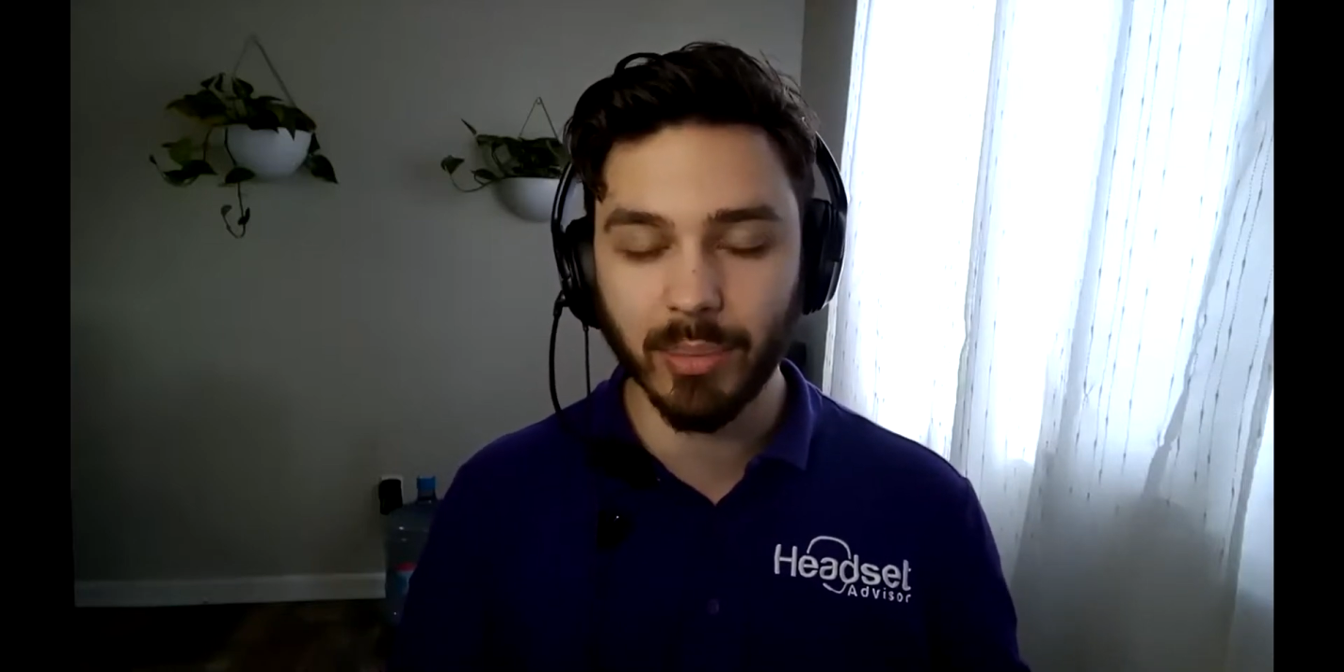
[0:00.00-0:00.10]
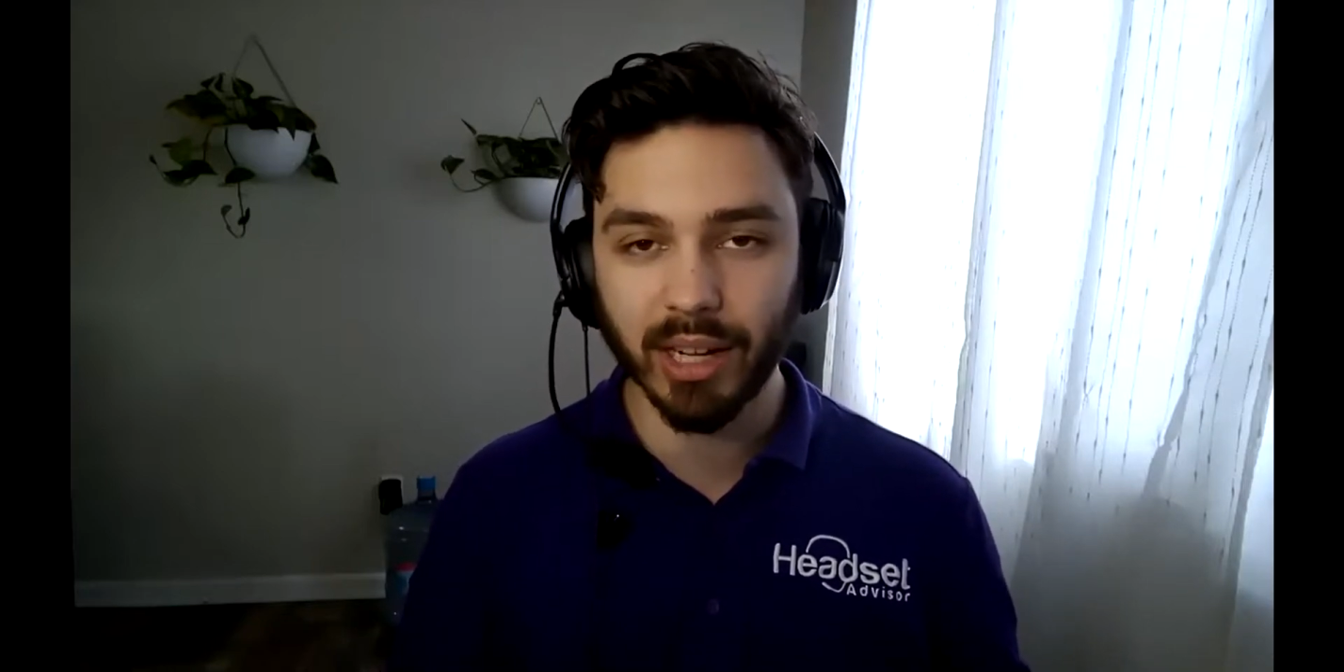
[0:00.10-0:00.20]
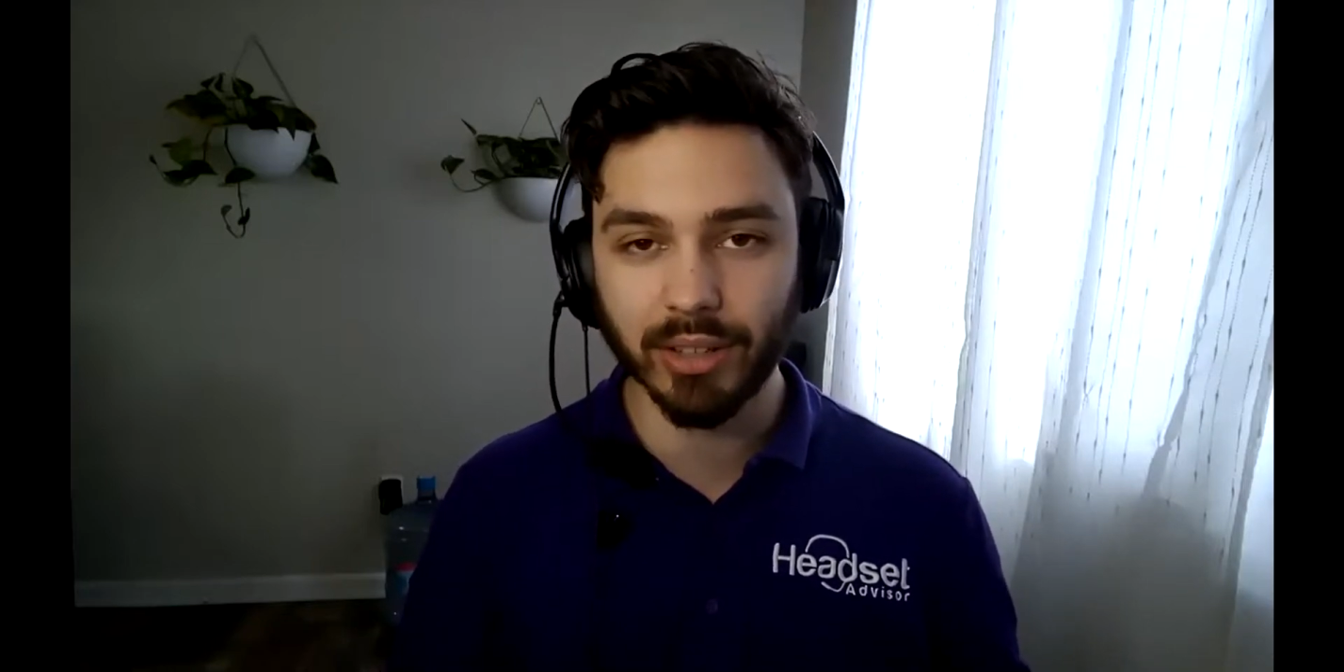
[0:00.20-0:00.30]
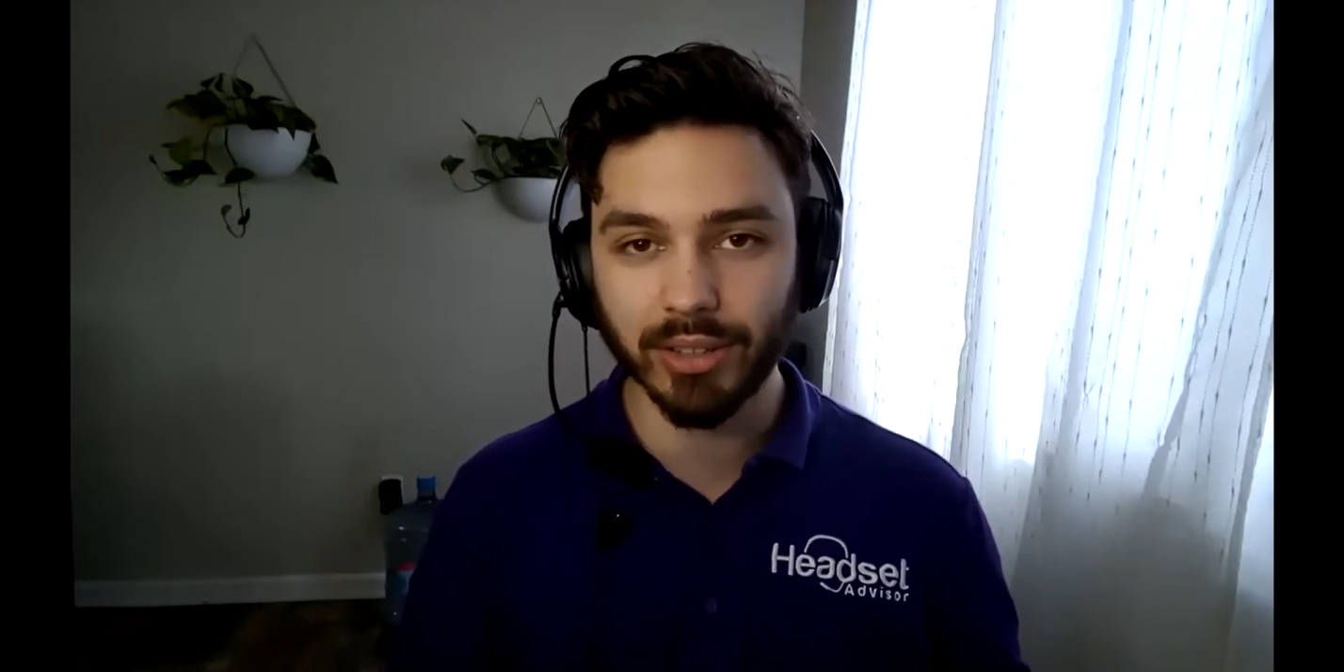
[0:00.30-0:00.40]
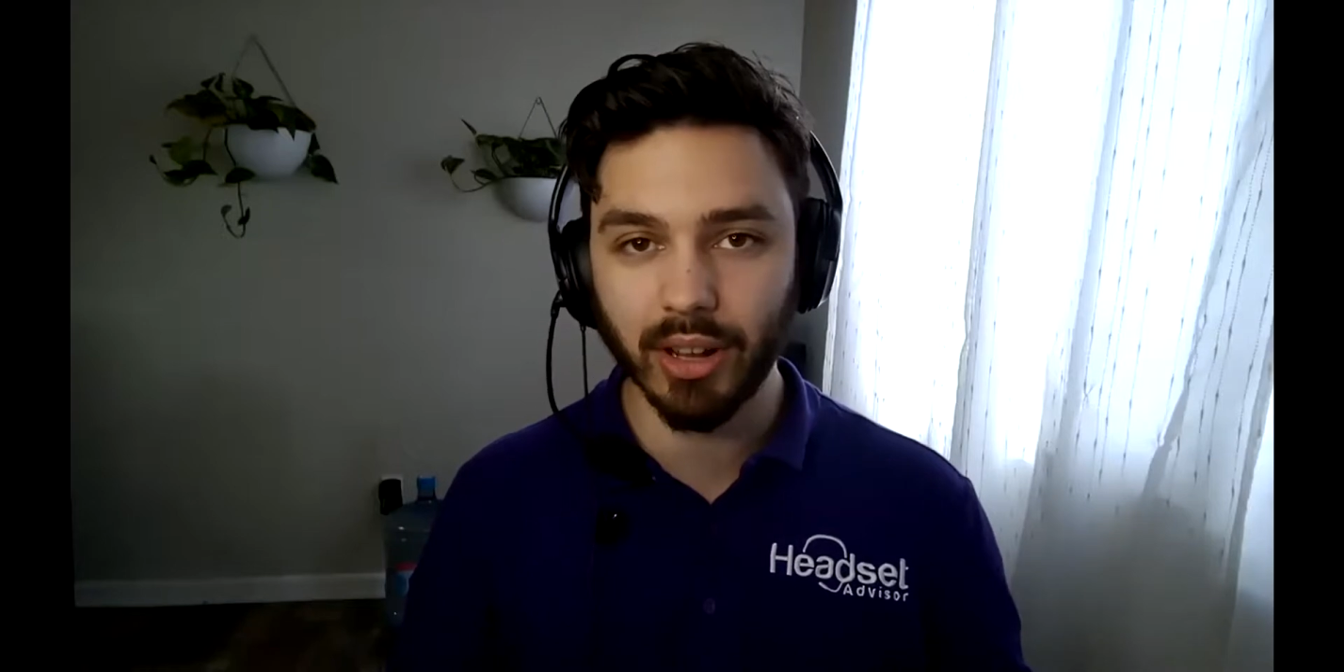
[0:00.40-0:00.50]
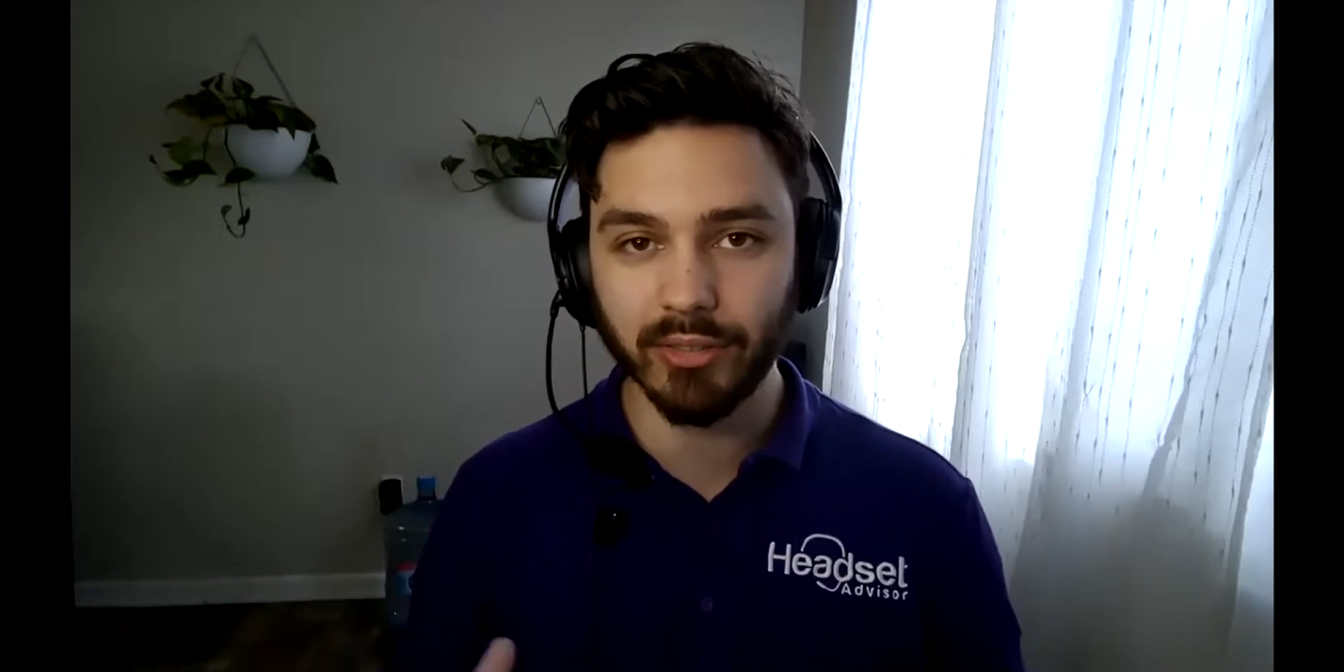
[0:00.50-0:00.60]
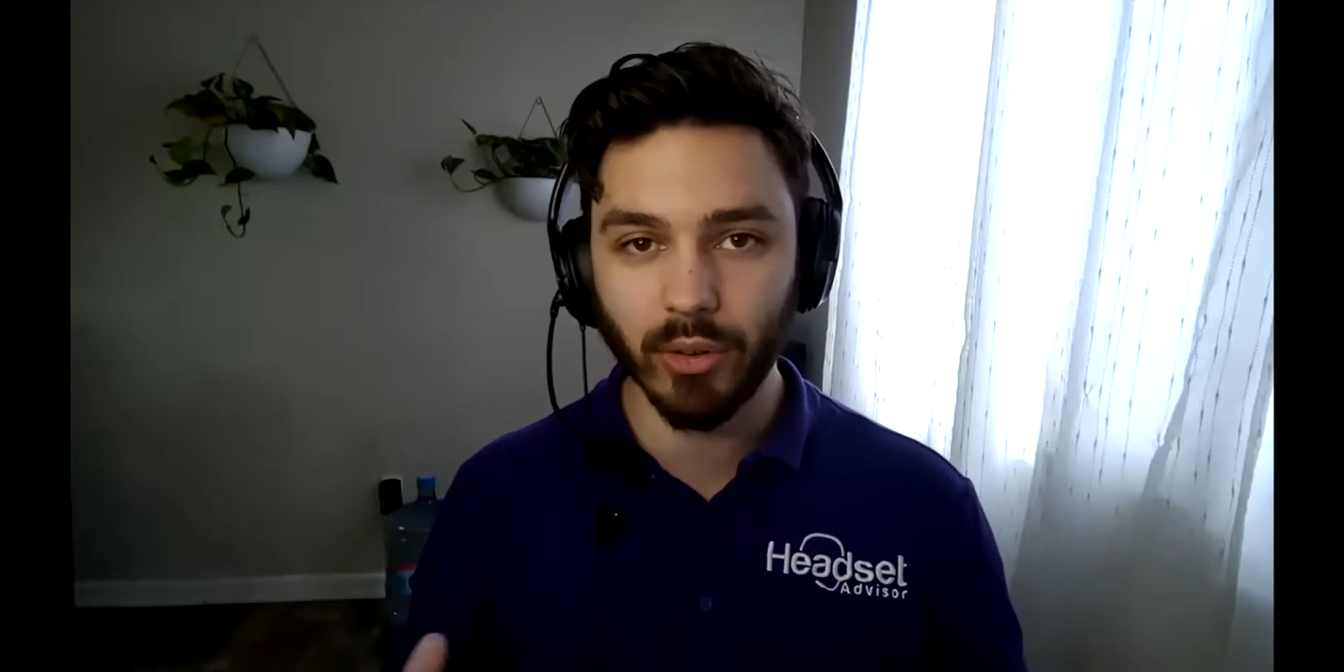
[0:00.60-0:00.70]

Microsoft